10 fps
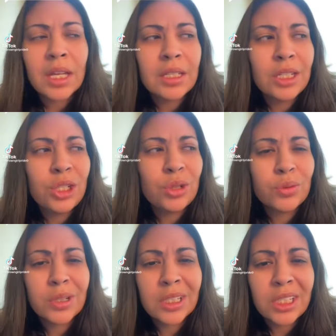Did you
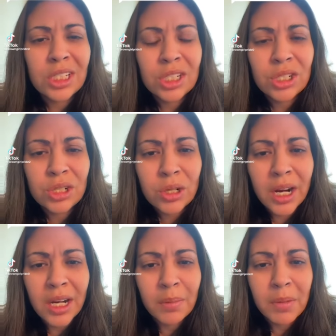really just
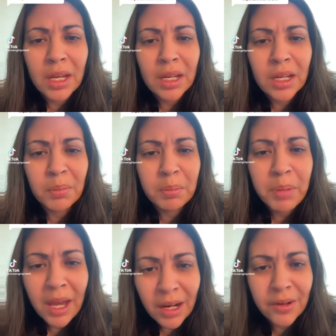try to make a
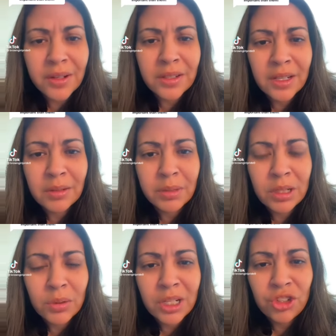comparison
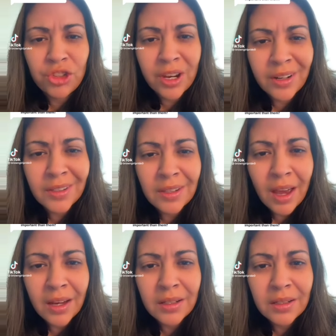between
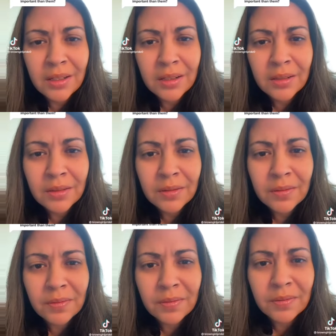genocides?
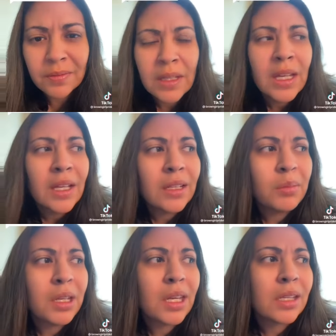Let
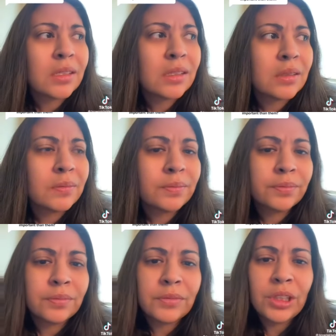me guess.
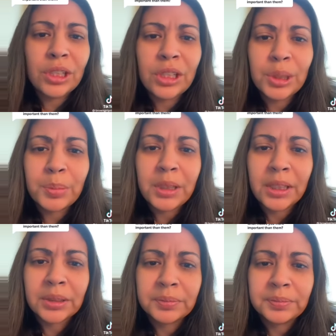You're
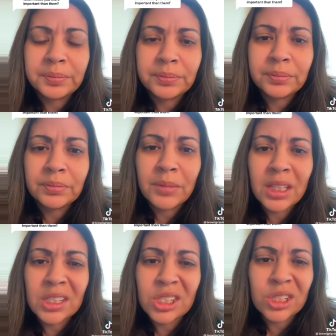European
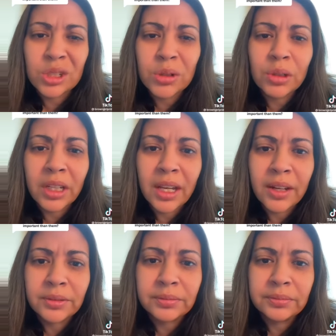because you're a troll
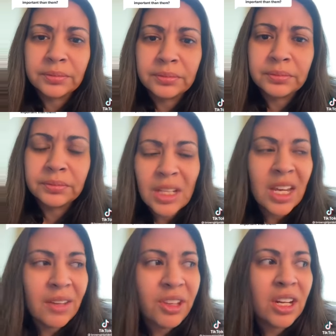account. And
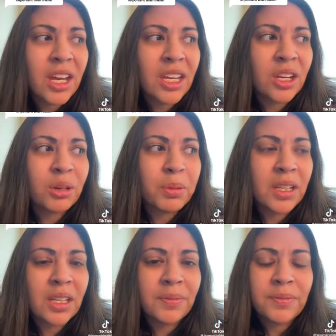if you're not
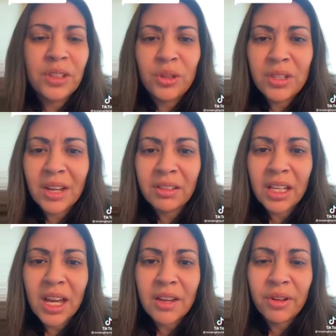European, you definitely
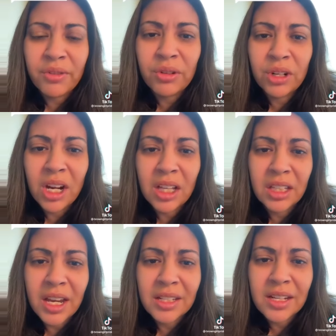have a full
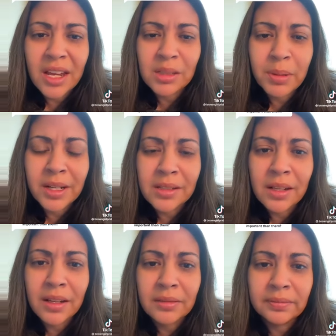colonized ass mindset.